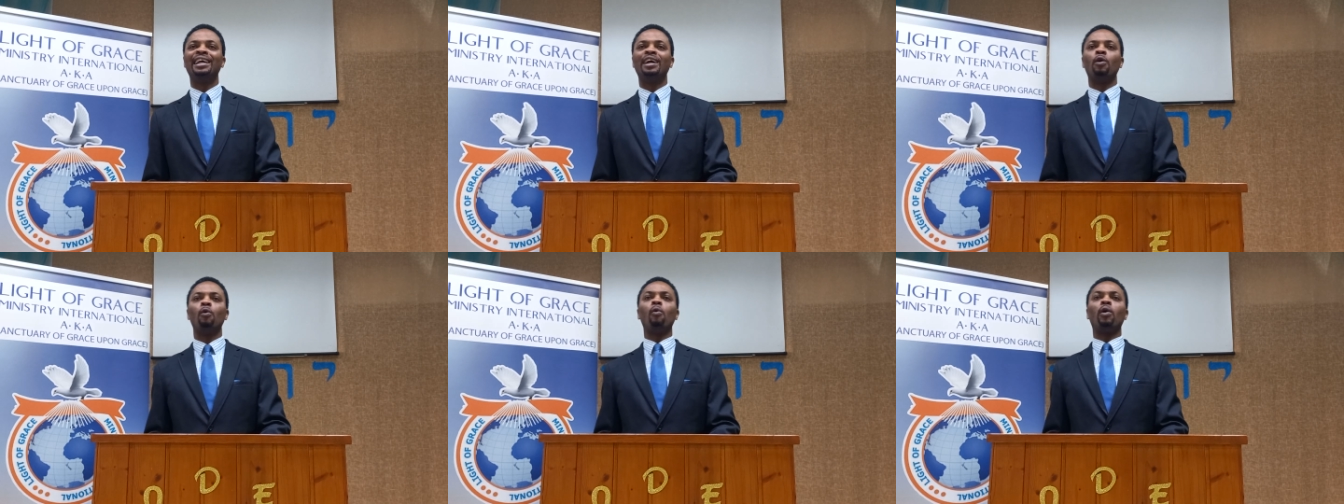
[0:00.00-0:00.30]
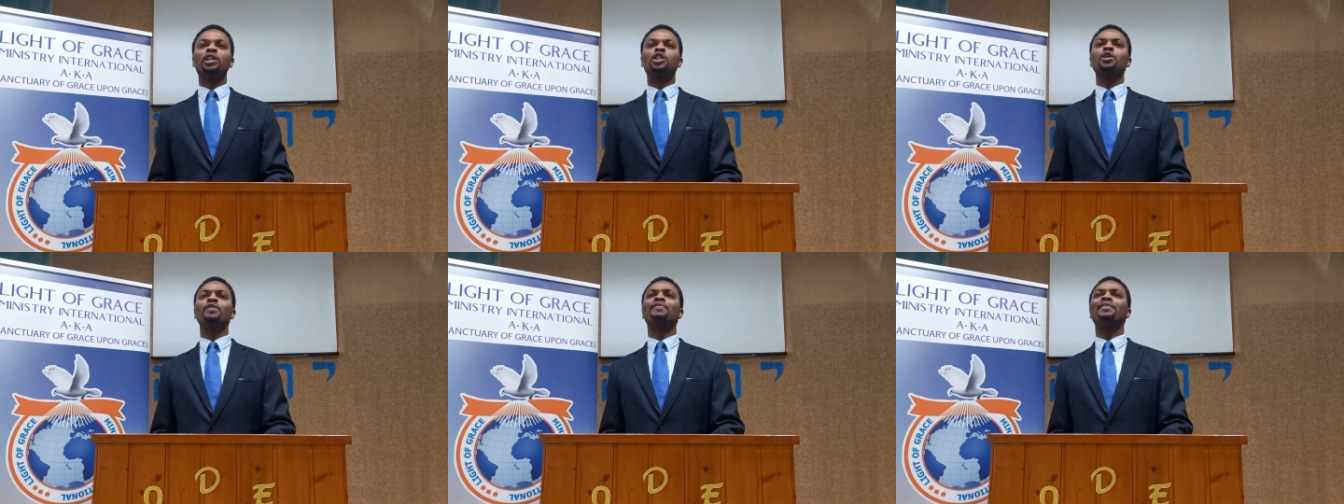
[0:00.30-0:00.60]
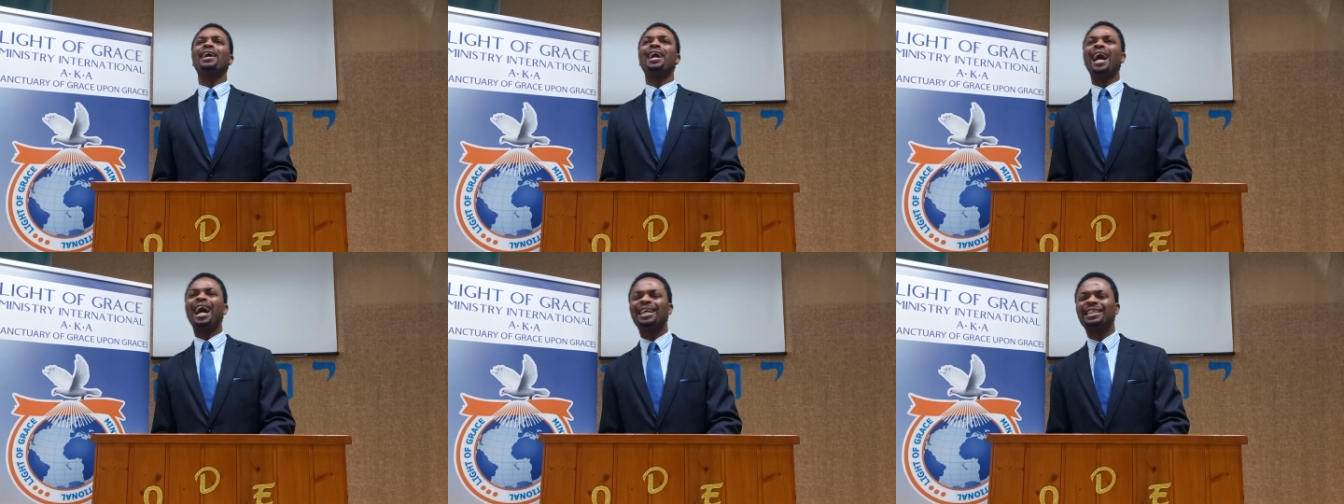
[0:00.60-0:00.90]
What you've
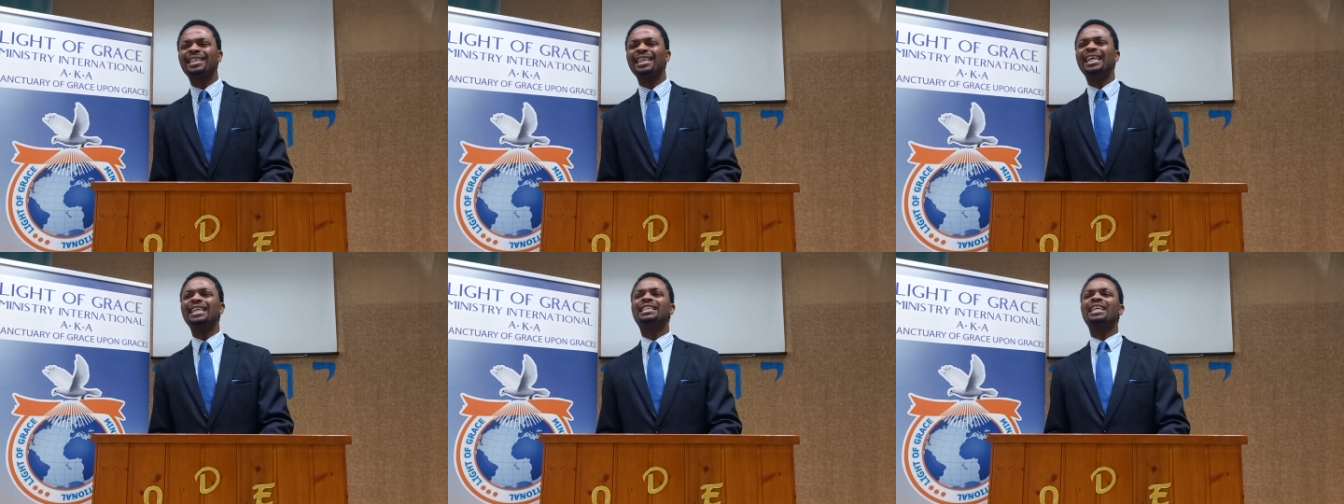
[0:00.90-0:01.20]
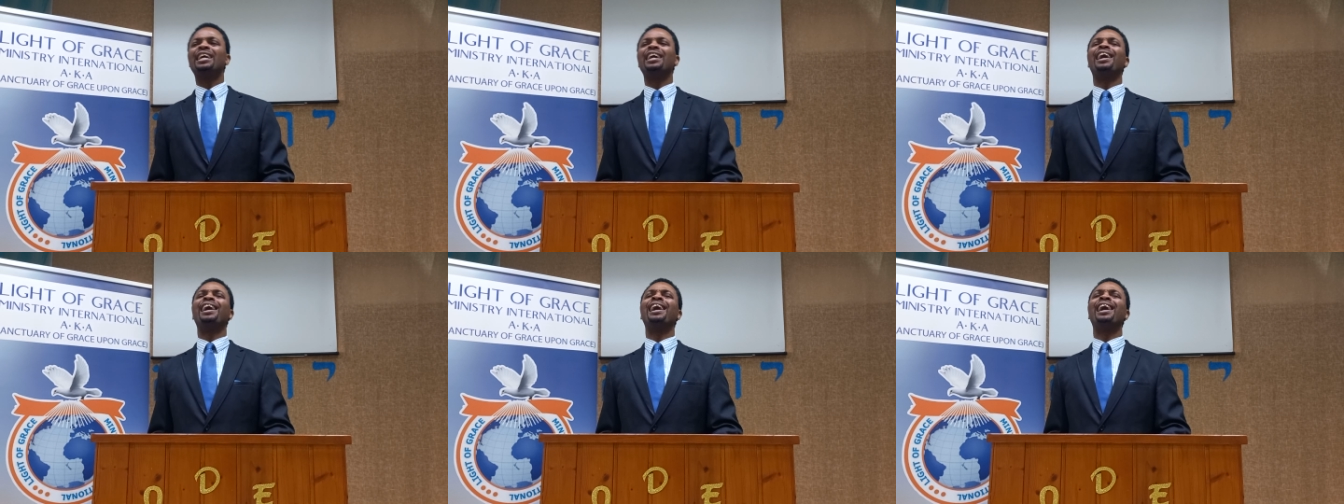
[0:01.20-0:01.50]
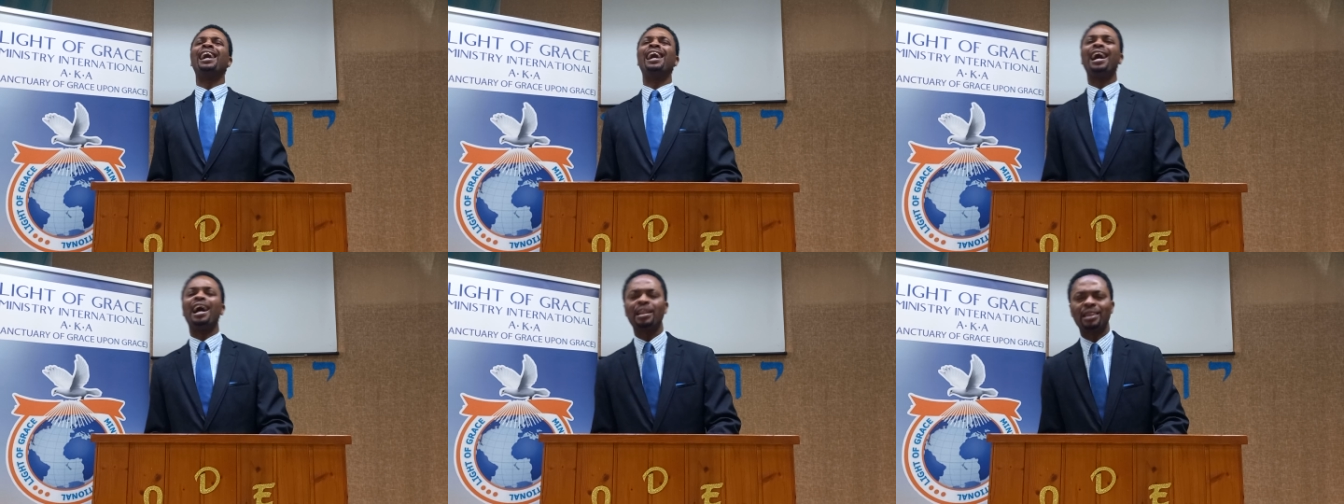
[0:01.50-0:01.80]
asked is a
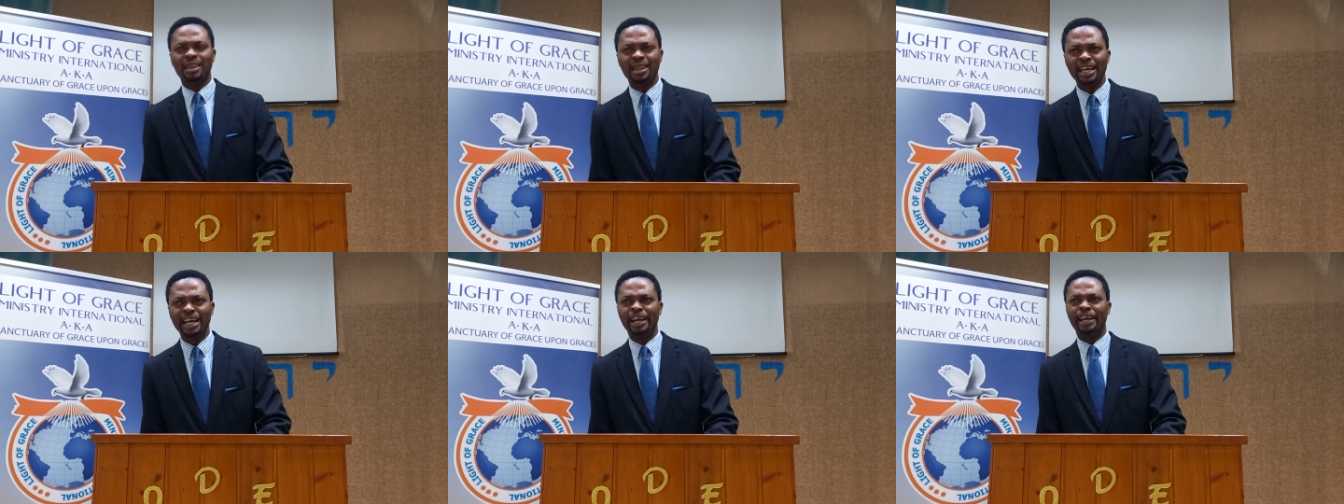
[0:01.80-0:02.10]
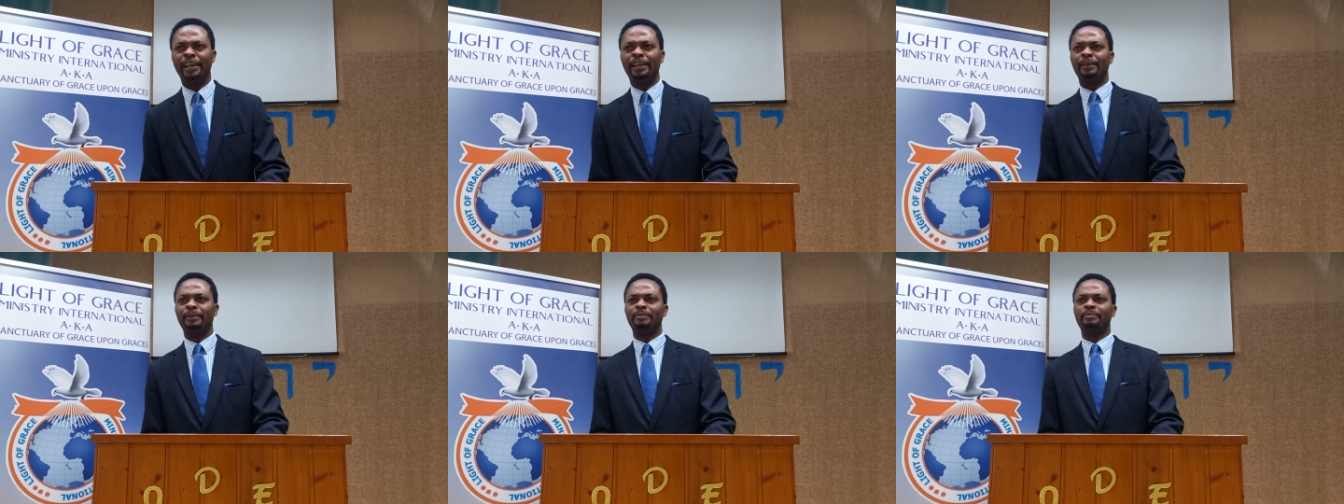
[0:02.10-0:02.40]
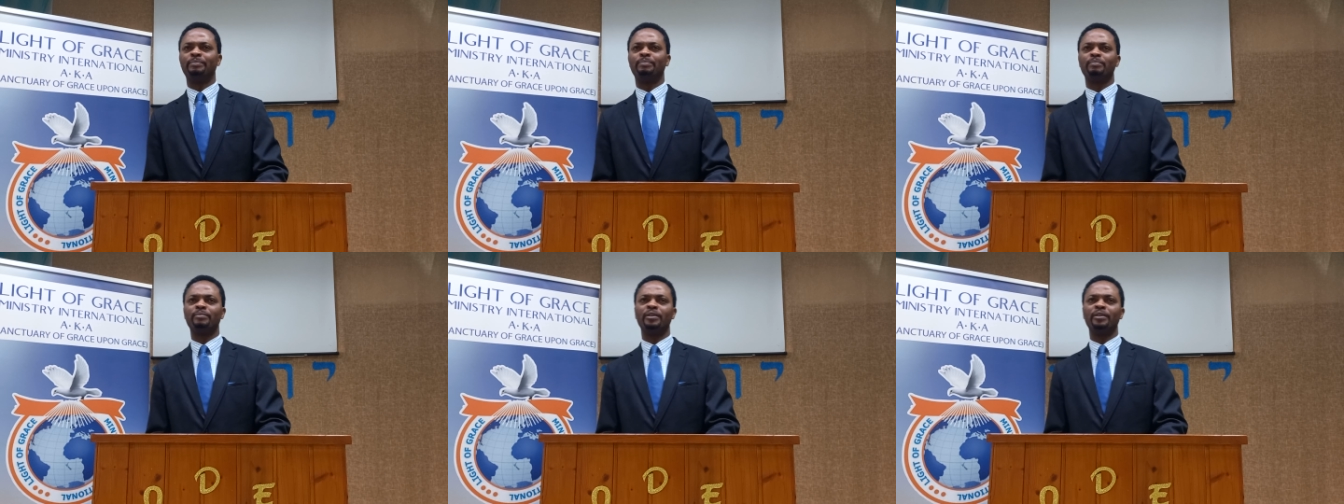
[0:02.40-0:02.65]
hard thing.